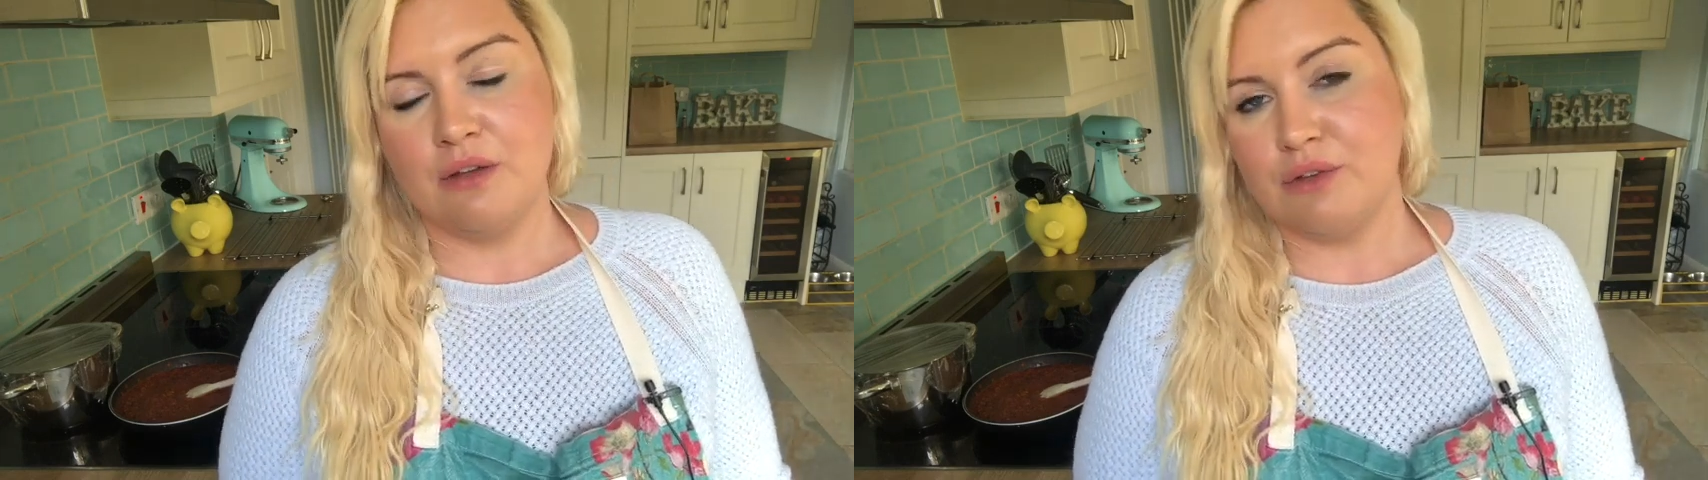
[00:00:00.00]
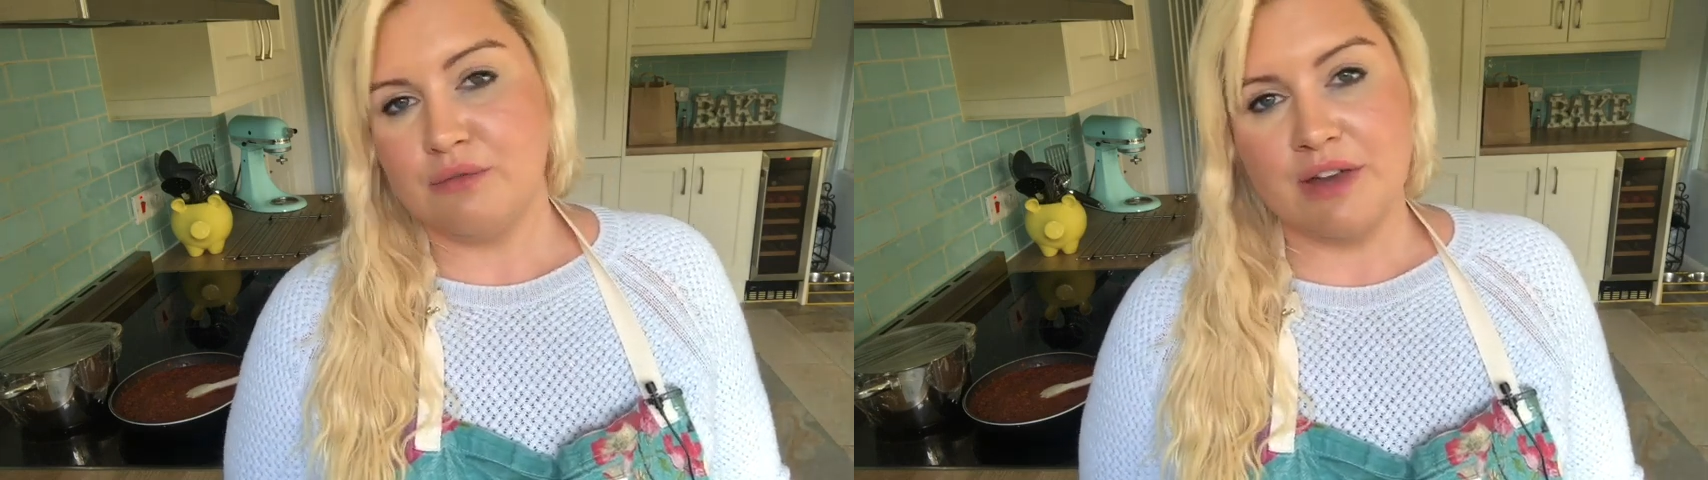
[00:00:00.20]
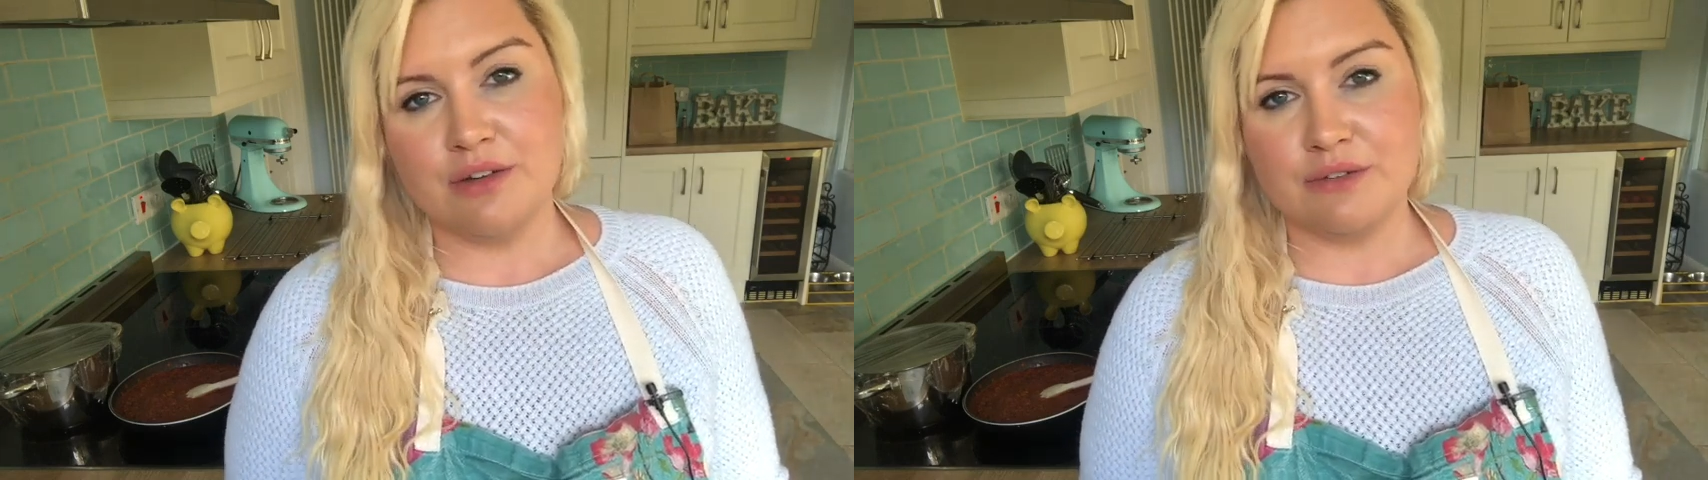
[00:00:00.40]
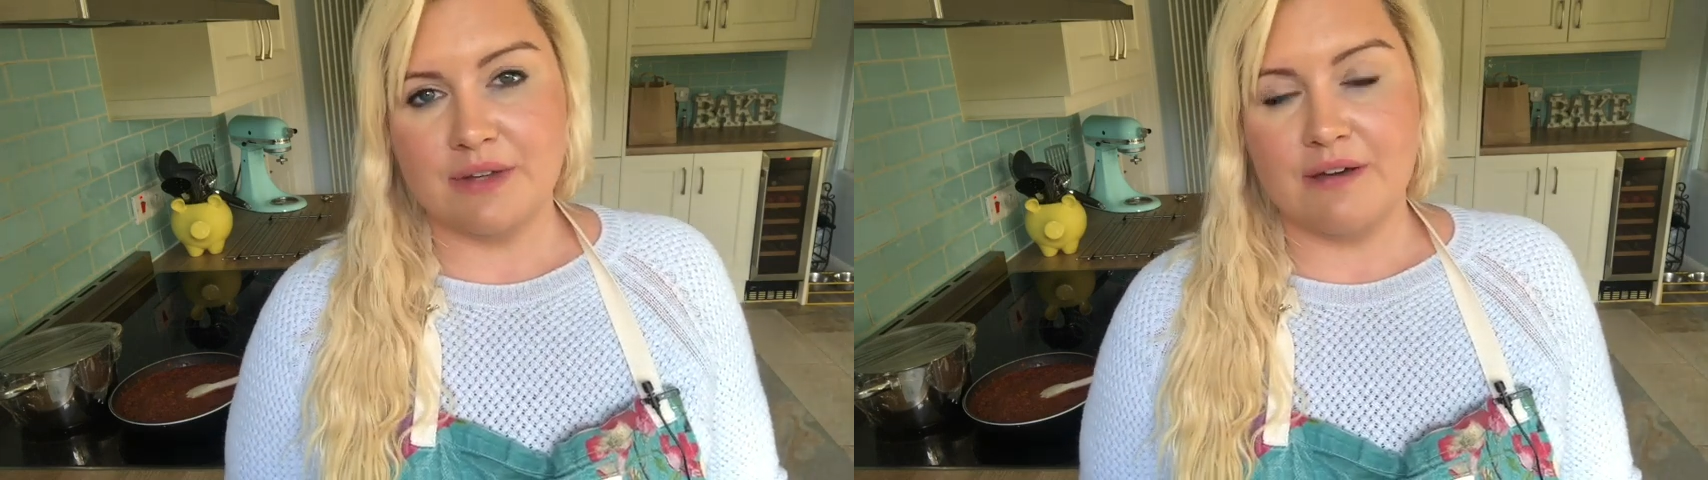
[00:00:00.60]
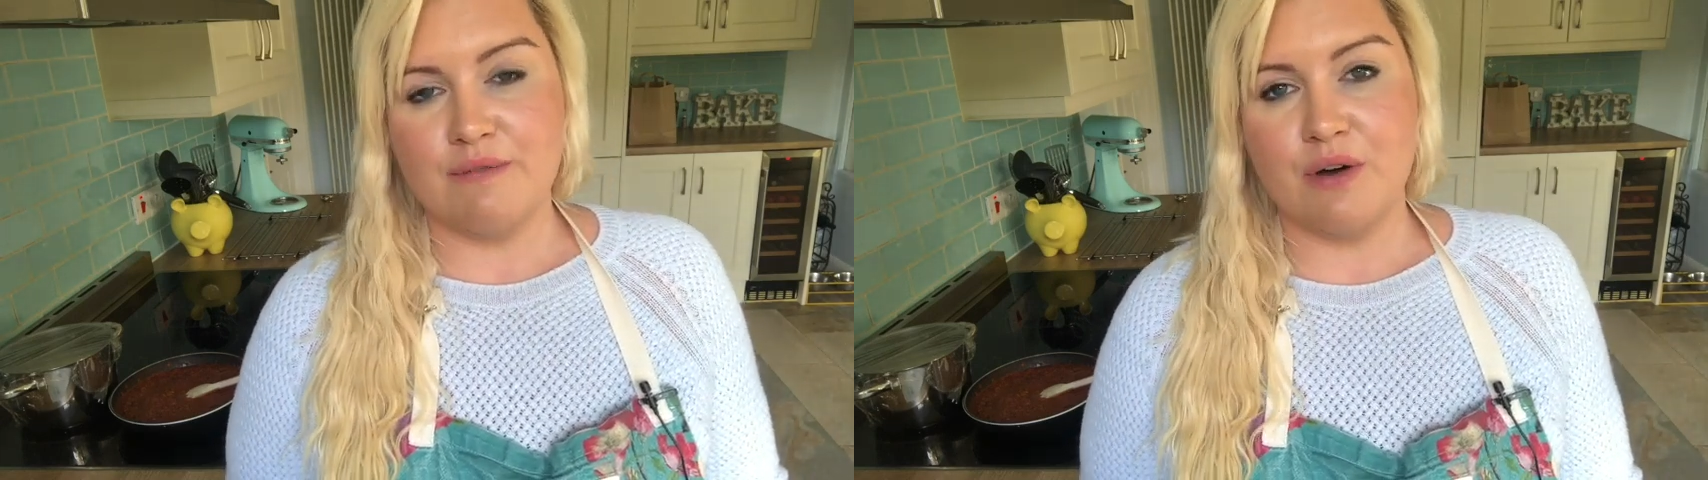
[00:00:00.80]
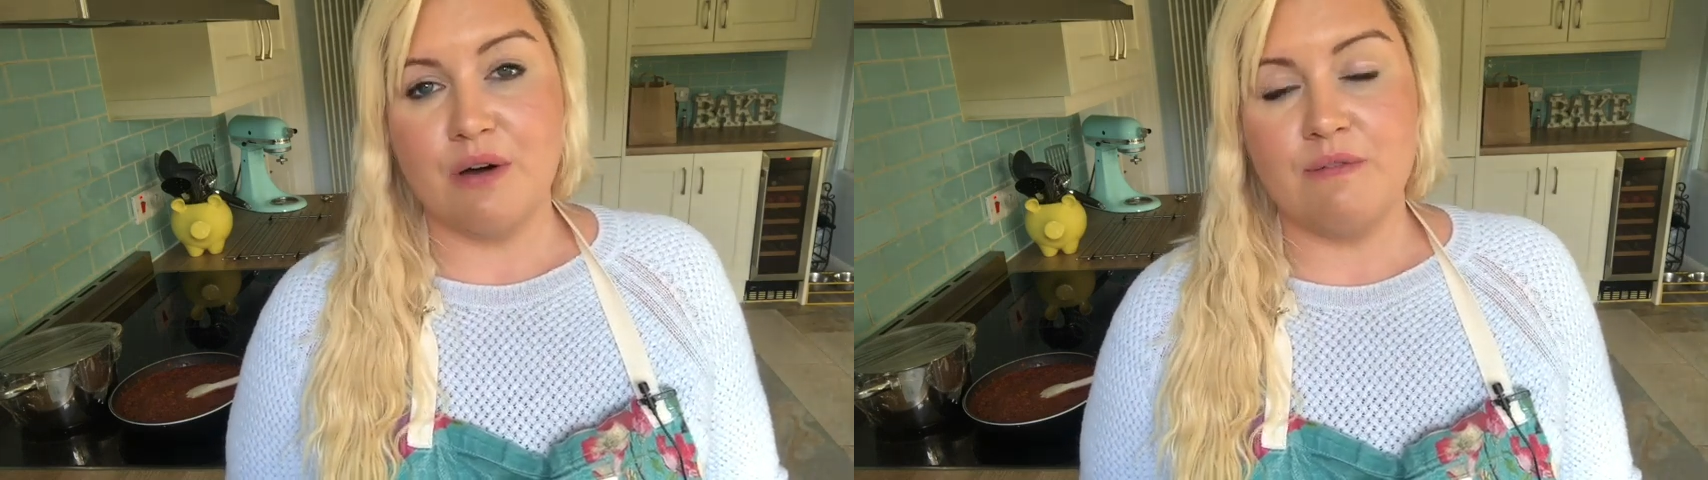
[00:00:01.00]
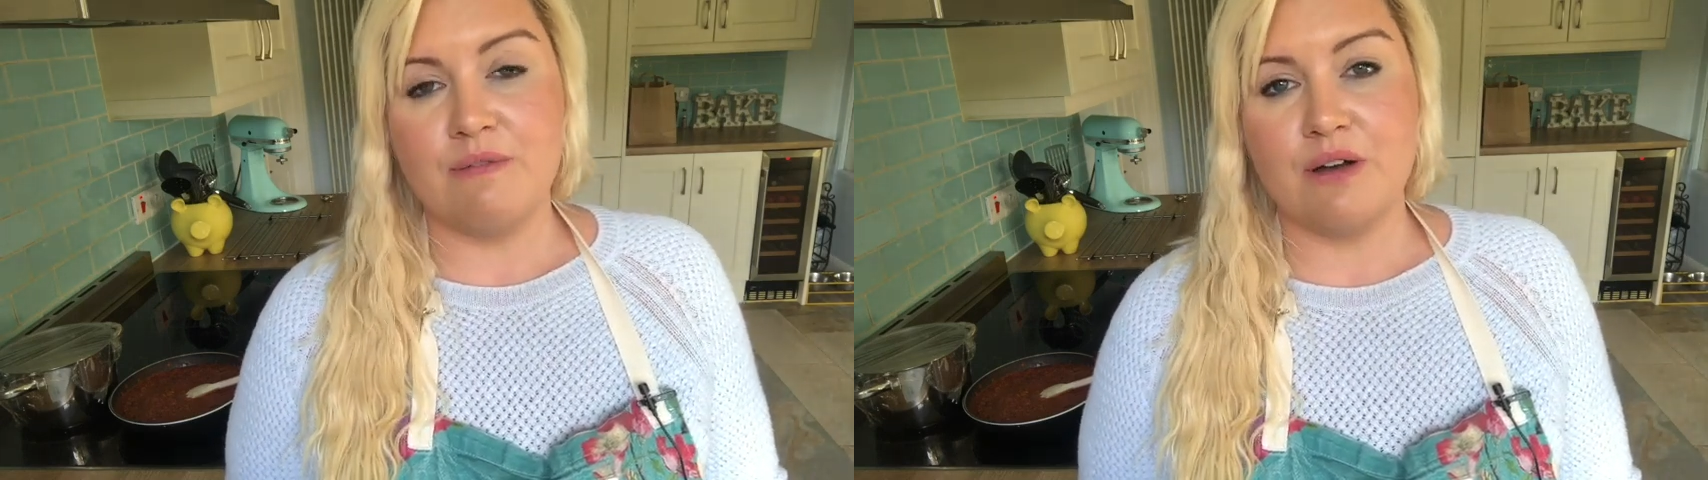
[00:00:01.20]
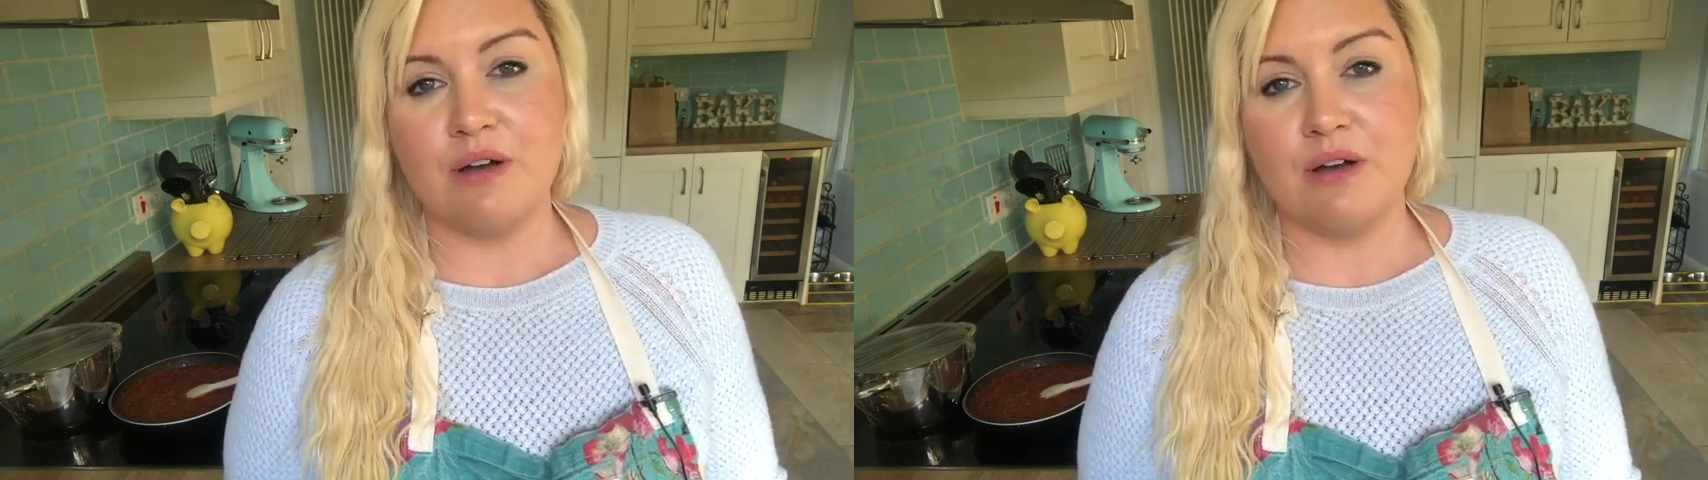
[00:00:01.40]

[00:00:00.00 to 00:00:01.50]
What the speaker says: Don't write yourself off,